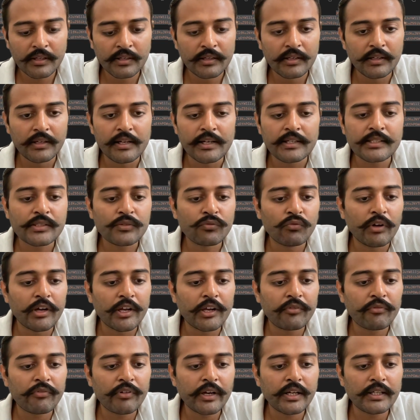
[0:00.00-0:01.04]
Let's
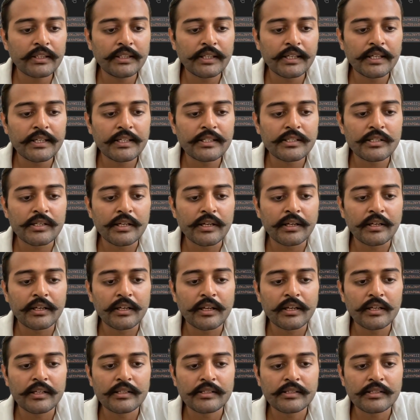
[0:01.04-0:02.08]
verify these
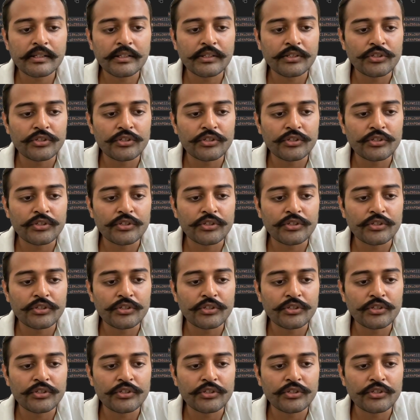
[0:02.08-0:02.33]
details in